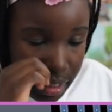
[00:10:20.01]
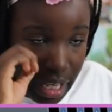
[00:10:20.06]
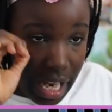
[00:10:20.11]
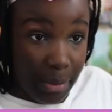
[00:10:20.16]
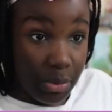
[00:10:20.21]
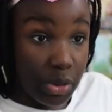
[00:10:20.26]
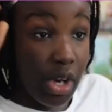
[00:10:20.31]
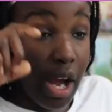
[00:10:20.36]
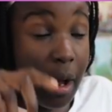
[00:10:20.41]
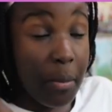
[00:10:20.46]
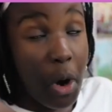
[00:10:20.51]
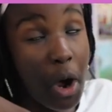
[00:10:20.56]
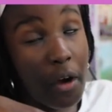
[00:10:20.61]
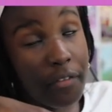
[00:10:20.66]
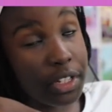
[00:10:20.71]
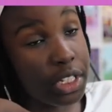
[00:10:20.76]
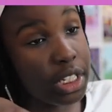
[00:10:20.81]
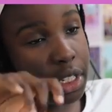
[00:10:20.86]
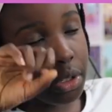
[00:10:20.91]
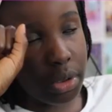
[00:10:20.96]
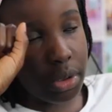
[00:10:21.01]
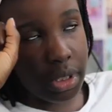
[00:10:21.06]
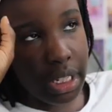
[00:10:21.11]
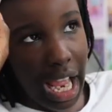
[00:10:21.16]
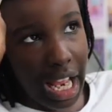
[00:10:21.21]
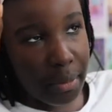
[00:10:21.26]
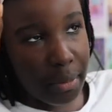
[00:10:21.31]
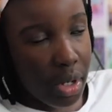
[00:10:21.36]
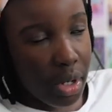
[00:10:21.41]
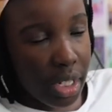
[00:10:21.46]
Um, so I'm obviously going to
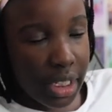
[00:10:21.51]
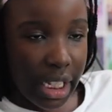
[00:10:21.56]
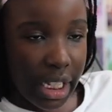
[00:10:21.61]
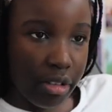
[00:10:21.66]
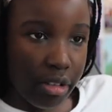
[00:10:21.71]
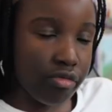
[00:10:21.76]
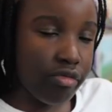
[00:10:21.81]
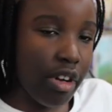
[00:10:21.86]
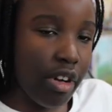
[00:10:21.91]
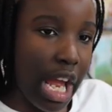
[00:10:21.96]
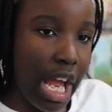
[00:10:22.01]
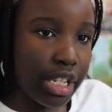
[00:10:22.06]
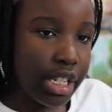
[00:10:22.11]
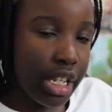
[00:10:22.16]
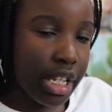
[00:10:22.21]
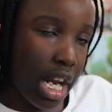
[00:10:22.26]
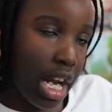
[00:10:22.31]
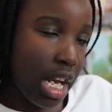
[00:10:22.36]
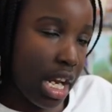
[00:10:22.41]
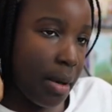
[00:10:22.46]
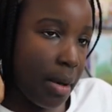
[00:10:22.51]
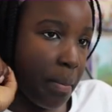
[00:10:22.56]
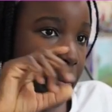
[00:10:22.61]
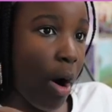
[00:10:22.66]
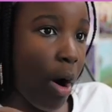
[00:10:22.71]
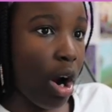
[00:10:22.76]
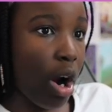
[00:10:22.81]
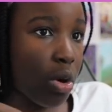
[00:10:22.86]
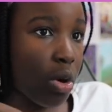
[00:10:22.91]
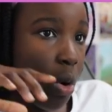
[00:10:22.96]
add more decoration,
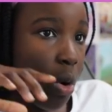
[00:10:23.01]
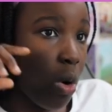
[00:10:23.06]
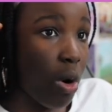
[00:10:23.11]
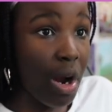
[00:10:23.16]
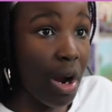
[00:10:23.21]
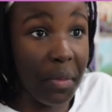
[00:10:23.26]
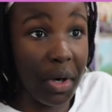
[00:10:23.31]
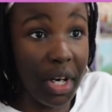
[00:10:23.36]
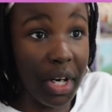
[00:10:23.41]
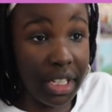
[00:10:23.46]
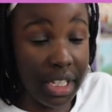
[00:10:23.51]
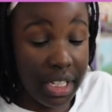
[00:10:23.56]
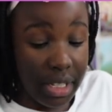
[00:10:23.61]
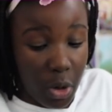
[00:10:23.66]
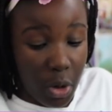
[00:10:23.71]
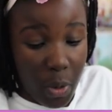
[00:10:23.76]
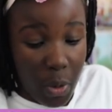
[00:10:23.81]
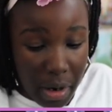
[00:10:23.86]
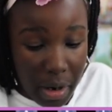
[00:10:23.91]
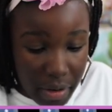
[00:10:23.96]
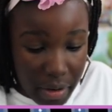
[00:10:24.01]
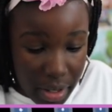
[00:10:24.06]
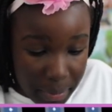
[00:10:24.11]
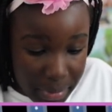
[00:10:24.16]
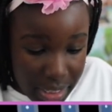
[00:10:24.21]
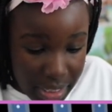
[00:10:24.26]
parkour, more aquarium